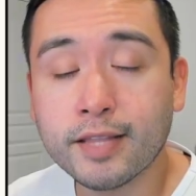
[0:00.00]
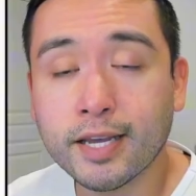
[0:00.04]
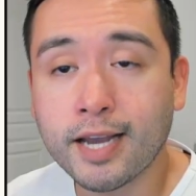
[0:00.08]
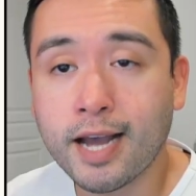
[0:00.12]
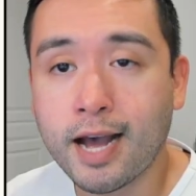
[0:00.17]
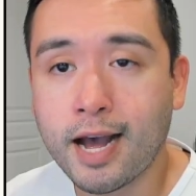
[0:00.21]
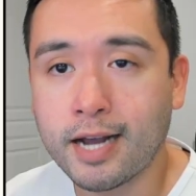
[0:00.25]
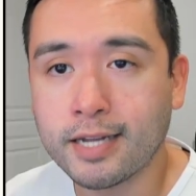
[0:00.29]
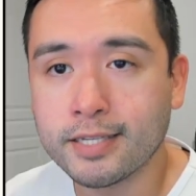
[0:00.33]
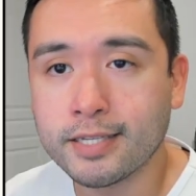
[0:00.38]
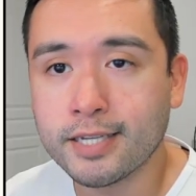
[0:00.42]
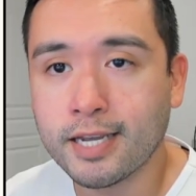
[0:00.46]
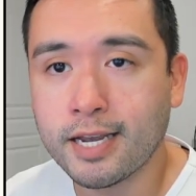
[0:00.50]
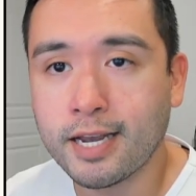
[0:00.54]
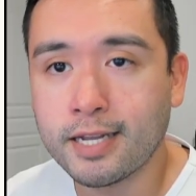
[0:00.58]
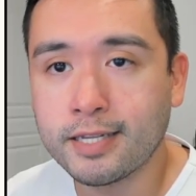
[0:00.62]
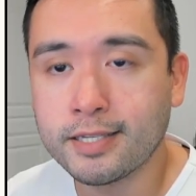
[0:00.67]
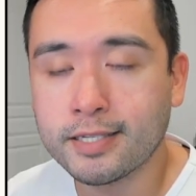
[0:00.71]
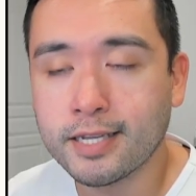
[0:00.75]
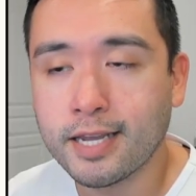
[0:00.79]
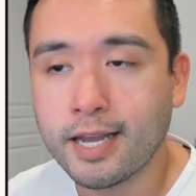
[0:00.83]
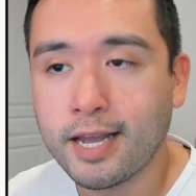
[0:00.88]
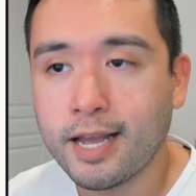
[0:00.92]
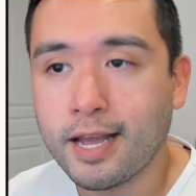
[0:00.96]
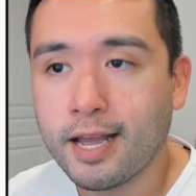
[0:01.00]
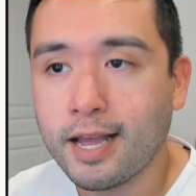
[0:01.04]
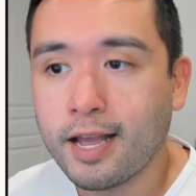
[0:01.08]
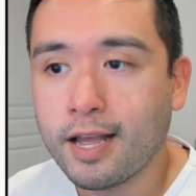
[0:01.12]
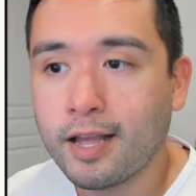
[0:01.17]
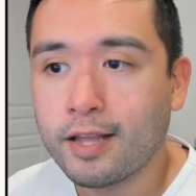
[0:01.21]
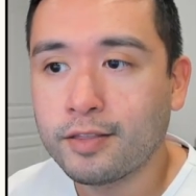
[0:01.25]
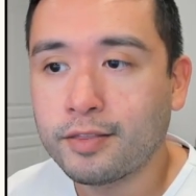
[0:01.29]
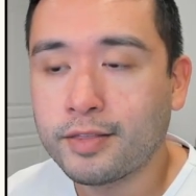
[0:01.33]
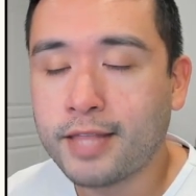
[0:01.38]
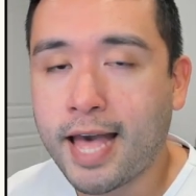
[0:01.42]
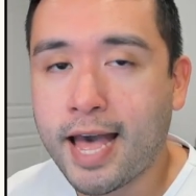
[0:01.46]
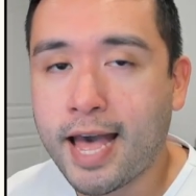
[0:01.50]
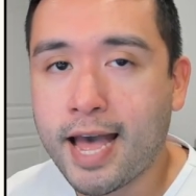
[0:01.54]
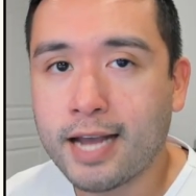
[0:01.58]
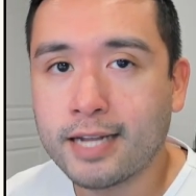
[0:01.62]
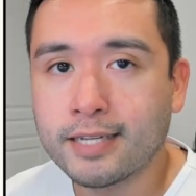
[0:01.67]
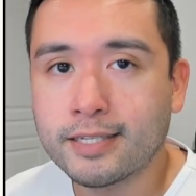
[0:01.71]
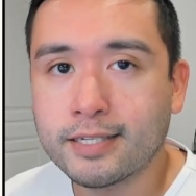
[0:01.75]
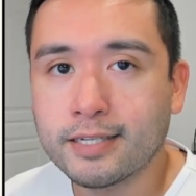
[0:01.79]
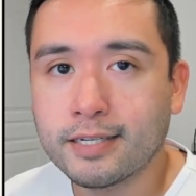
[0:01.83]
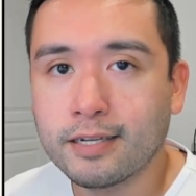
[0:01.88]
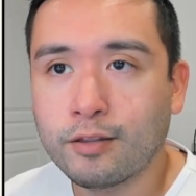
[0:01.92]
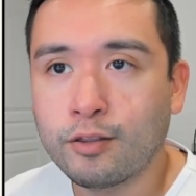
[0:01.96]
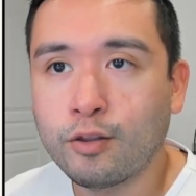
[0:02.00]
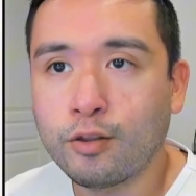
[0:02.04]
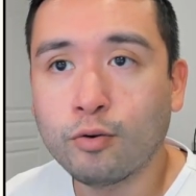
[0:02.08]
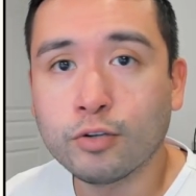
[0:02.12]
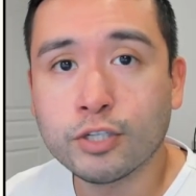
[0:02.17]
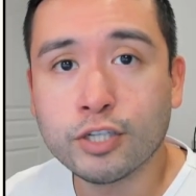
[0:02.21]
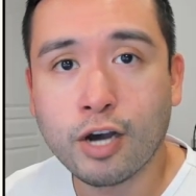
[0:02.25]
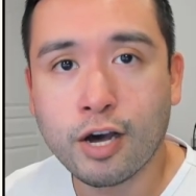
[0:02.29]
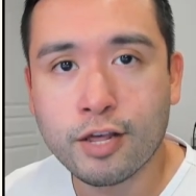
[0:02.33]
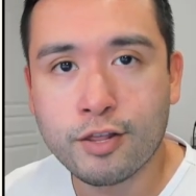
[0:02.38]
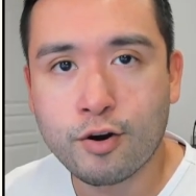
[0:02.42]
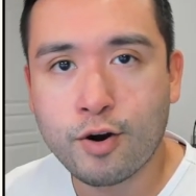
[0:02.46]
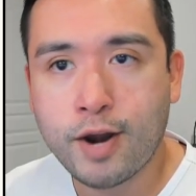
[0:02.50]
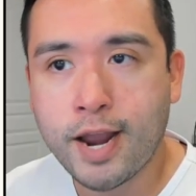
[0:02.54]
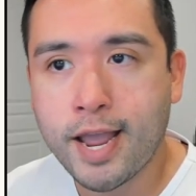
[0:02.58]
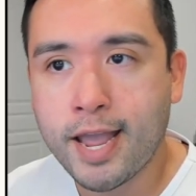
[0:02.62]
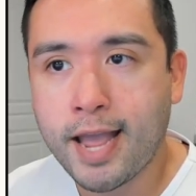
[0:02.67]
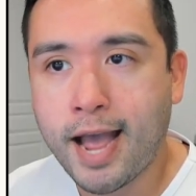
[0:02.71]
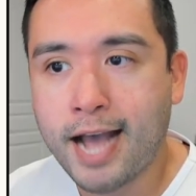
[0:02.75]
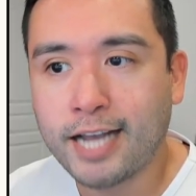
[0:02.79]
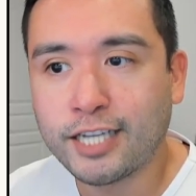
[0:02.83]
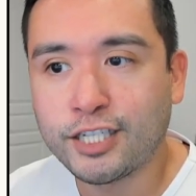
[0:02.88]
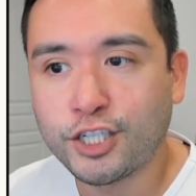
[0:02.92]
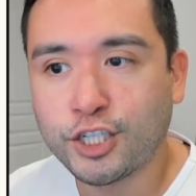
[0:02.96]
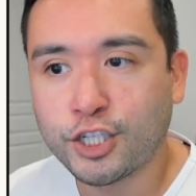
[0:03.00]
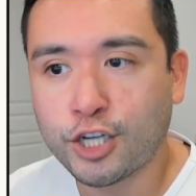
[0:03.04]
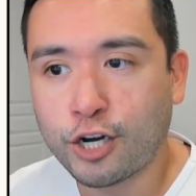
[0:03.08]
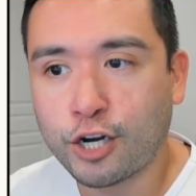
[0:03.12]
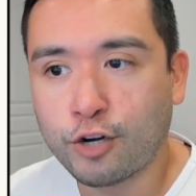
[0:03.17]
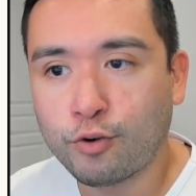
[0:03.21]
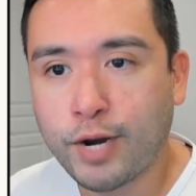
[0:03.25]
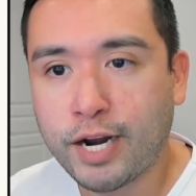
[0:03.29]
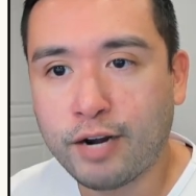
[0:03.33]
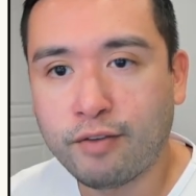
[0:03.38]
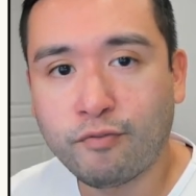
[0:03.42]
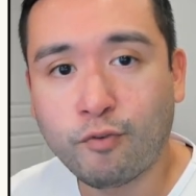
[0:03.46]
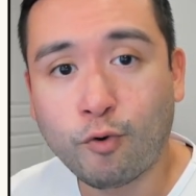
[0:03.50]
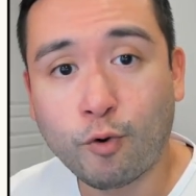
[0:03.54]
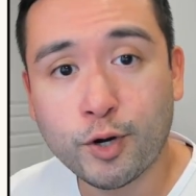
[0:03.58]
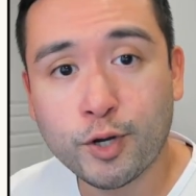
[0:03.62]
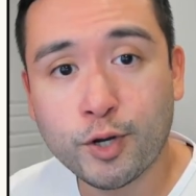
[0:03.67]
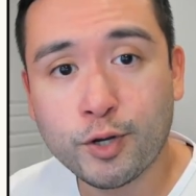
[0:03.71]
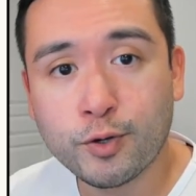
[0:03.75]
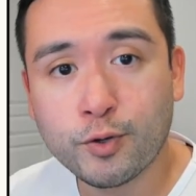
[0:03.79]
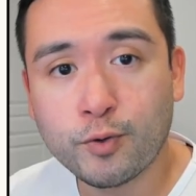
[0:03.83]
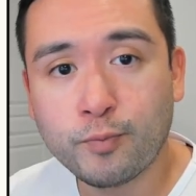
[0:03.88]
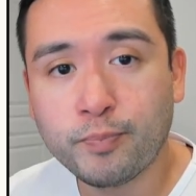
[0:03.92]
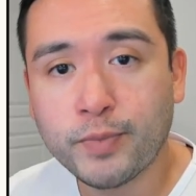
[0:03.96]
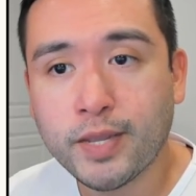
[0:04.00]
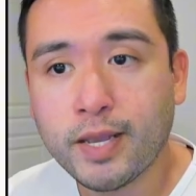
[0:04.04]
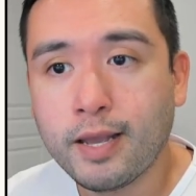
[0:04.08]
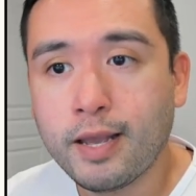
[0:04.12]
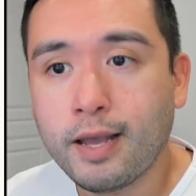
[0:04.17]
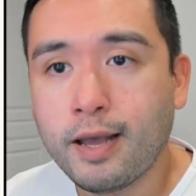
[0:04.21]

the content that those other AIs generate for you.